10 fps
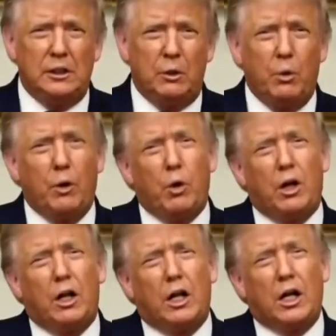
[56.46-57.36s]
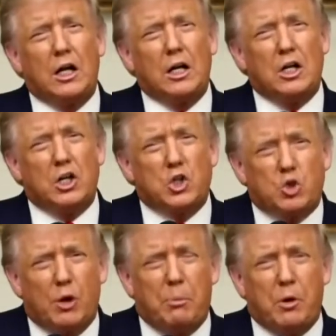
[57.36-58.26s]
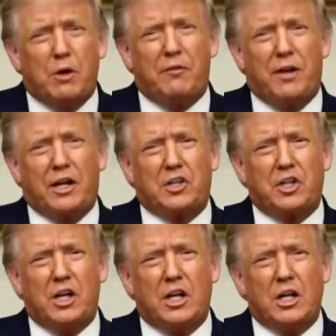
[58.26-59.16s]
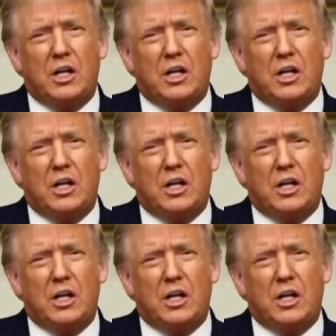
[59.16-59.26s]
We will distribute a vaccine.